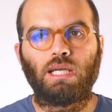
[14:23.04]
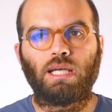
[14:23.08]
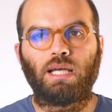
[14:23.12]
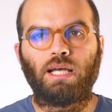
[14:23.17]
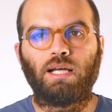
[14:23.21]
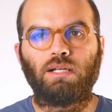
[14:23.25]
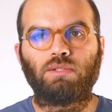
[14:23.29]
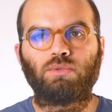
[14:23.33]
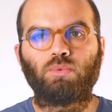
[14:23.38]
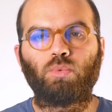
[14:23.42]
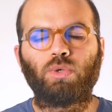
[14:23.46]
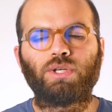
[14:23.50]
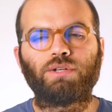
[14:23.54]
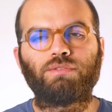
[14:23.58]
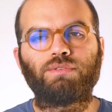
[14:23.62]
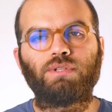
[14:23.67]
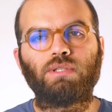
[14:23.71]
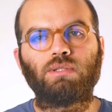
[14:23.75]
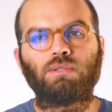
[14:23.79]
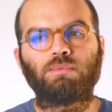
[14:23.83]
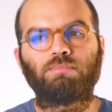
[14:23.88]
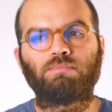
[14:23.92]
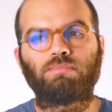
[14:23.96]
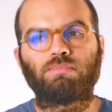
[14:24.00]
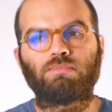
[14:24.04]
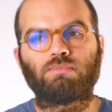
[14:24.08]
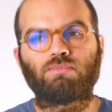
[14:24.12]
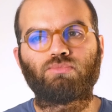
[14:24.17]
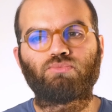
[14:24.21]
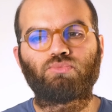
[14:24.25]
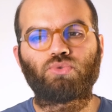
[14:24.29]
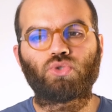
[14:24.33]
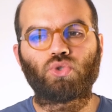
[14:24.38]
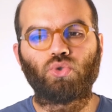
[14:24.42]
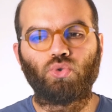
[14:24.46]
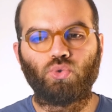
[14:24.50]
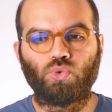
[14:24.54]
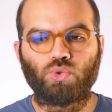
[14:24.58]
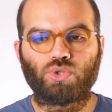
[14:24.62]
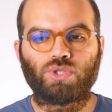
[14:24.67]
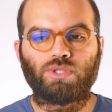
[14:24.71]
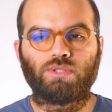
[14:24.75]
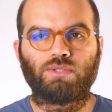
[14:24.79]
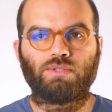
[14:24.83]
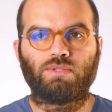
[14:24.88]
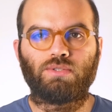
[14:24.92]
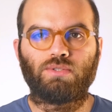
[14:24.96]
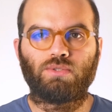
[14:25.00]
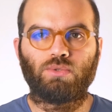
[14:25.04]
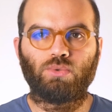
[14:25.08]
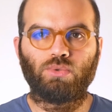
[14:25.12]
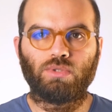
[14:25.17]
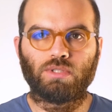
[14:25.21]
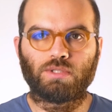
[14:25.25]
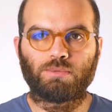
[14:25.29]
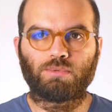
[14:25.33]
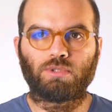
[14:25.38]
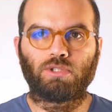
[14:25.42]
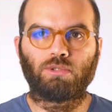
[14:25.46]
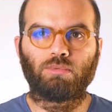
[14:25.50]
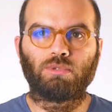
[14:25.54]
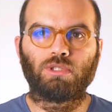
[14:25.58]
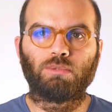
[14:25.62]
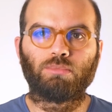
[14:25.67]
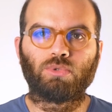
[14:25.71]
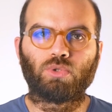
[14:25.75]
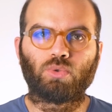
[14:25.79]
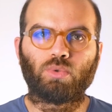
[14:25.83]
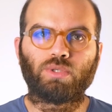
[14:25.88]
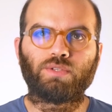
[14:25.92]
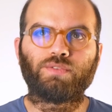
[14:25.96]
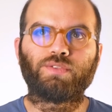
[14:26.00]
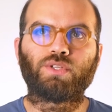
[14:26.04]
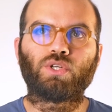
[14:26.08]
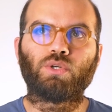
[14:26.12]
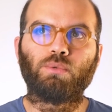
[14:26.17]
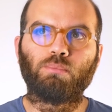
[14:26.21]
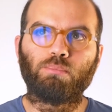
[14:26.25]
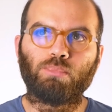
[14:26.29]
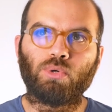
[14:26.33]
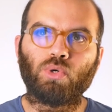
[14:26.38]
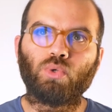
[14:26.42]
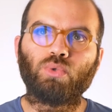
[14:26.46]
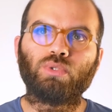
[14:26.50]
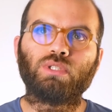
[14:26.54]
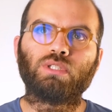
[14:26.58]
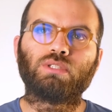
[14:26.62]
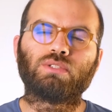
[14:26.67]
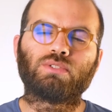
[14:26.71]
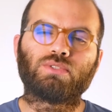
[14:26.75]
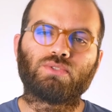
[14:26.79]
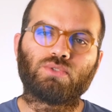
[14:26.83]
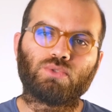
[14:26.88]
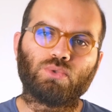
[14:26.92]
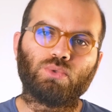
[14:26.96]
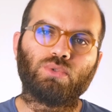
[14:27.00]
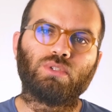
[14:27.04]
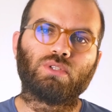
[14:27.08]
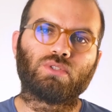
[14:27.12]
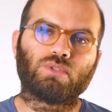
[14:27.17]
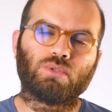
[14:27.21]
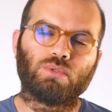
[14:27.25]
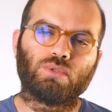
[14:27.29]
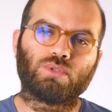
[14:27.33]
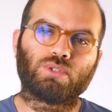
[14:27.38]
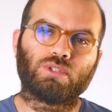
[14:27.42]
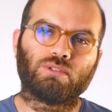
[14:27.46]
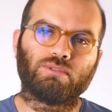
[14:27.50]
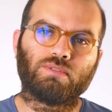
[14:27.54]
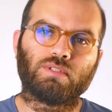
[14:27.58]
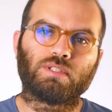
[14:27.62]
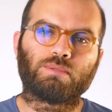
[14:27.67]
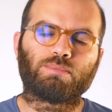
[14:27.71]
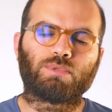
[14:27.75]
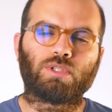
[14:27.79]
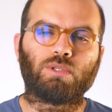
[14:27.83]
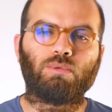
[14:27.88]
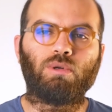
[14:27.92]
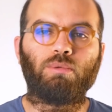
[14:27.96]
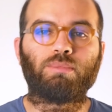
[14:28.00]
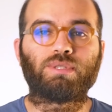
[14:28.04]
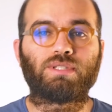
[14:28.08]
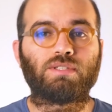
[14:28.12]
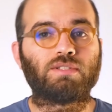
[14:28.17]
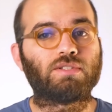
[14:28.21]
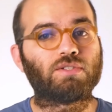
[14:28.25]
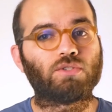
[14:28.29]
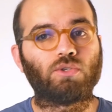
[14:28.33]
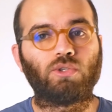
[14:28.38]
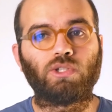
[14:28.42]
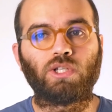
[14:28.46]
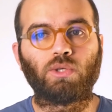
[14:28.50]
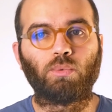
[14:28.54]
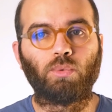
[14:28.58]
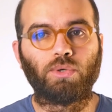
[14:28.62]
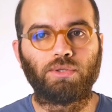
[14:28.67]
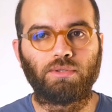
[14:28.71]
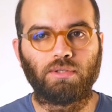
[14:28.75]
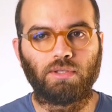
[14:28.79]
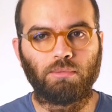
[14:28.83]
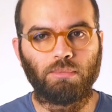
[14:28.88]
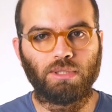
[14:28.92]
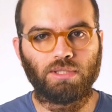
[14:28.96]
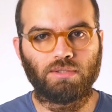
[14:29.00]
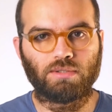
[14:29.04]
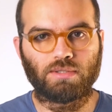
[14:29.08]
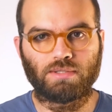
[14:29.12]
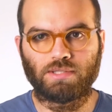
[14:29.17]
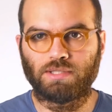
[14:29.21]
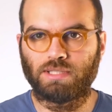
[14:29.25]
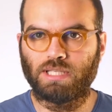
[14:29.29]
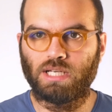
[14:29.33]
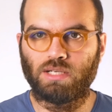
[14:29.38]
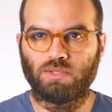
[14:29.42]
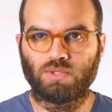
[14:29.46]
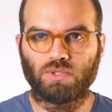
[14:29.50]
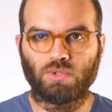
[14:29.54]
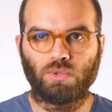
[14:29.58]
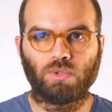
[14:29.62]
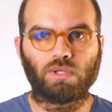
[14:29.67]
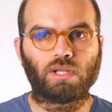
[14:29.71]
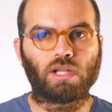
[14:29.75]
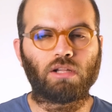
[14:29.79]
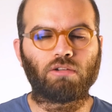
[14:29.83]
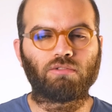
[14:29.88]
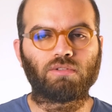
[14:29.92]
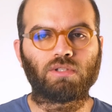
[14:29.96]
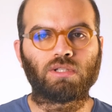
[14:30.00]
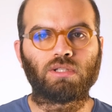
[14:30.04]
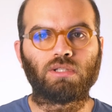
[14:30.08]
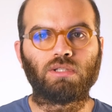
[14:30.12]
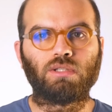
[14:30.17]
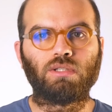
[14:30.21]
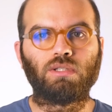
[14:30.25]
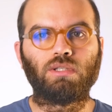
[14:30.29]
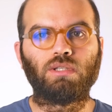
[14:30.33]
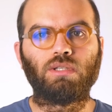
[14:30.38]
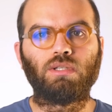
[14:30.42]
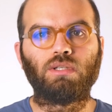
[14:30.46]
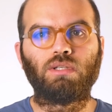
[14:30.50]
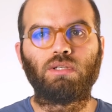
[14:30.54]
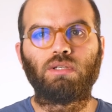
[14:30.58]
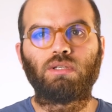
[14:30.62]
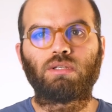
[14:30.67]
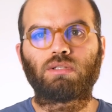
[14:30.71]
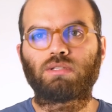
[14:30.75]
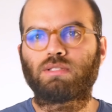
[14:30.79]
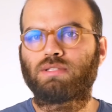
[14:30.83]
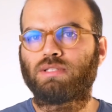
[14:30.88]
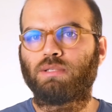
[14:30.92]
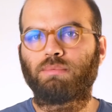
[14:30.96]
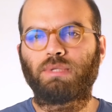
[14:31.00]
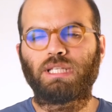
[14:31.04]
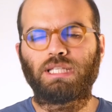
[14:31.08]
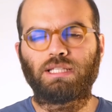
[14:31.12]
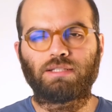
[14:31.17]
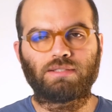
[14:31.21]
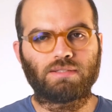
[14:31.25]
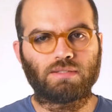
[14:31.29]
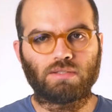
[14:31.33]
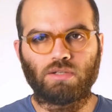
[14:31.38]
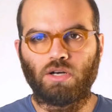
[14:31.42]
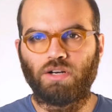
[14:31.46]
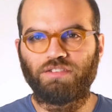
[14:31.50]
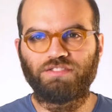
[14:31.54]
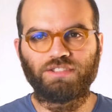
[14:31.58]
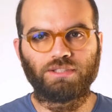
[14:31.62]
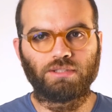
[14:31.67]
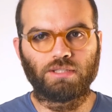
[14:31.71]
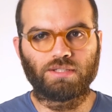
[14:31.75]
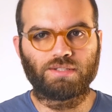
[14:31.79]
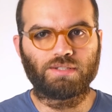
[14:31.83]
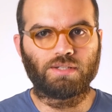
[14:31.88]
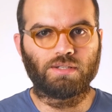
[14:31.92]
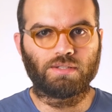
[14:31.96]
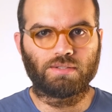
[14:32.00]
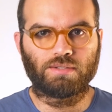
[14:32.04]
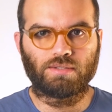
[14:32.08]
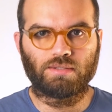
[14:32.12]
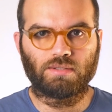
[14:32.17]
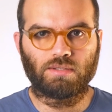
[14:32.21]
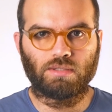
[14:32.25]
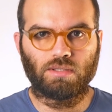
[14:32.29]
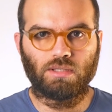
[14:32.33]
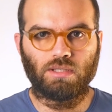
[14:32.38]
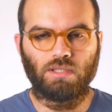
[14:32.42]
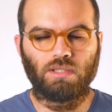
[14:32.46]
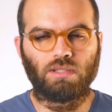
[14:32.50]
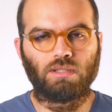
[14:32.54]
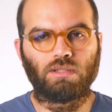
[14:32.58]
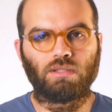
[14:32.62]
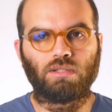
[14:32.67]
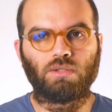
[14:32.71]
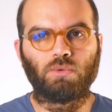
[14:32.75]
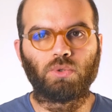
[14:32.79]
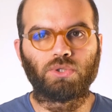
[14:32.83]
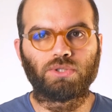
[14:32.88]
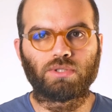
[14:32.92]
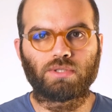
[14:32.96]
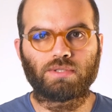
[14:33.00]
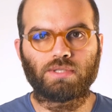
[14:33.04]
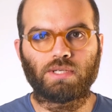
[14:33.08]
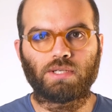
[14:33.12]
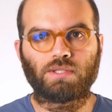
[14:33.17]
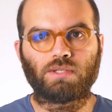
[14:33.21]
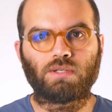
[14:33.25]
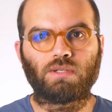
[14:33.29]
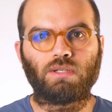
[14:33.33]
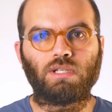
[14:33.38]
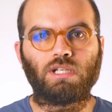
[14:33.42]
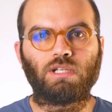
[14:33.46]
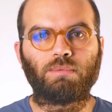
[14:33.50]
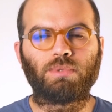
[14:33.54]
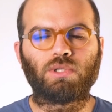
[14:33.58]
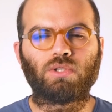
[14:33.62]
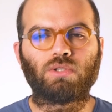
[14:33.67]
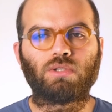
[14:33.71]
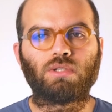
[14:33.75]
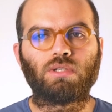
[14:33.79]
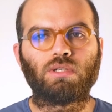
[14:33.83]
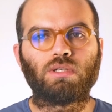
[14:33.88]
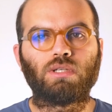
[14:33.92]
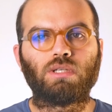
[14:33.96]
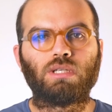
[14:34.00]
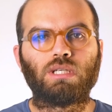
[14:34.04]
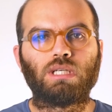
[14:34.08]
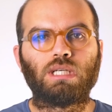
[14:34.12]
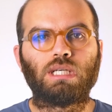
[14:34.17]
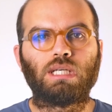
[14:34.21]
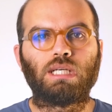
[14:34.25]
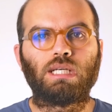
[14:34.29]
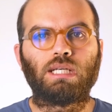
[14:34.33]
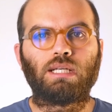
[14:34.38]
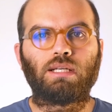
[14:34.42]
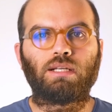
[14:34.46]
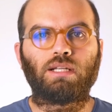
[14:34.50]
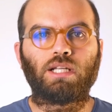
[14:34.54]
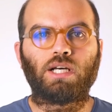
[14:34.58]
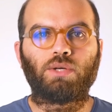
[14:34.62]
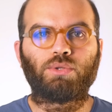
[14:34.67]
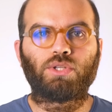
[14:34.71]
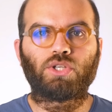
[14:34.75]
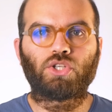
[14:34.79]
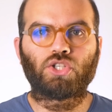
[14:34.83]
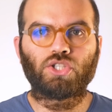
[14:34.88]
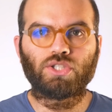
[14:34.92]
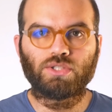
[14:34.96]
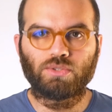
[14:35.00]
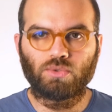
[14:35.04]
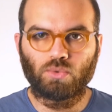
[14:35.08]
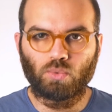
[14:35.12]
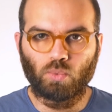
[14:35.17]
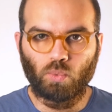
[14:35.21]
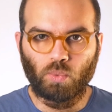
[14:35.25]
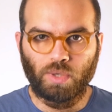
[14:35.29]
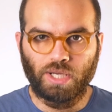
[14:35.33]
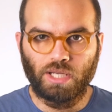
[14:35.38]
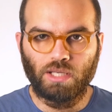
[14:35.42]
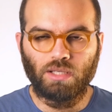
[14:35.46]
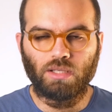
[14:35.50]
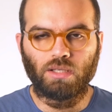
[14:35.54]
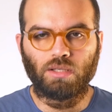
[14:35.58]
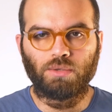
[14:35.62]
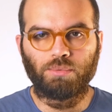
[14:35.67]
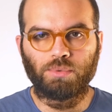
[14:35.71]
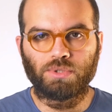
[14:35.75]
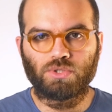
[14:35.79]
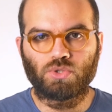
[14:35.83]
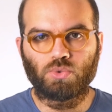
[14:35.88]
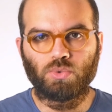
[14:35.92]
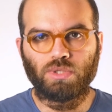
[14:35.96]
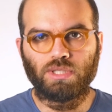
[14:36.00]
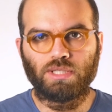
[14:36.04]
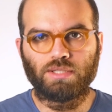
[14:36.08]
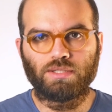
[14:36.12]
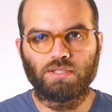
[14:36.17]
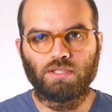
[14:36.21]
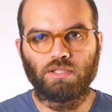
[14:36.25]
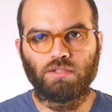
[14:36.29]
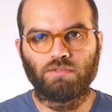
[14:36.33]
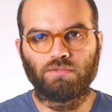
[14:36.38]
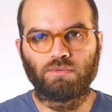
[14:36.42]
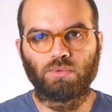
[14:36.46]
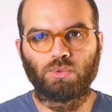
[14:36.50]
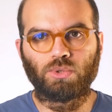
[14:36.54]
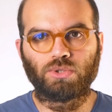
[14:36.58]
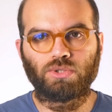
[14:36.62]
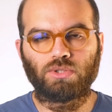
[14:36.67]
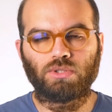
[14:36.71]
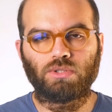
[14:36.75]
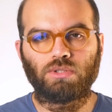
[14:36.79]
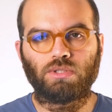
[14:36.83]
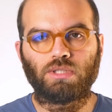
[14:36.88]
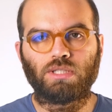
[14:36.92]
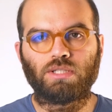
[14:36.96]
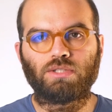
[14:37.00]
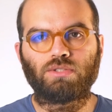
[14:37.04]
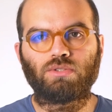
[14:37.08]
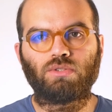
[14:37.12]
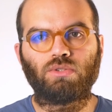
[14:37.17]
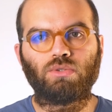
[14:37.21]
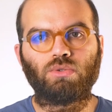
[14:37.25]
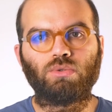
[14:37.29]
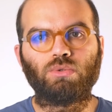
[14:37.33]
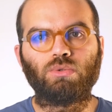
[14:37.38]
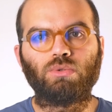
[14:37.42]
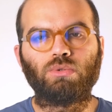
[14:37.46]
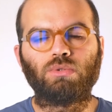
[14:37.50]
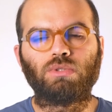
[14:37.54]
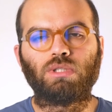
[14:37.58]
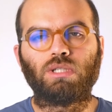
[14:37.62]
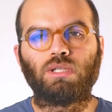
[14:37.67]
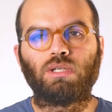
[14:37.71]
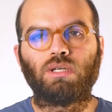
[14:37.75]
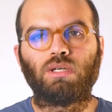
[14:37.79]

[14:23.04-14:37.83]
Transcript: And one of the solutions to this problem, or one of the components to the solution of this problem, is installing water meters at household level. Something that's often discussed in the water sector in Lebanon. Now, the current way in which we receive water is through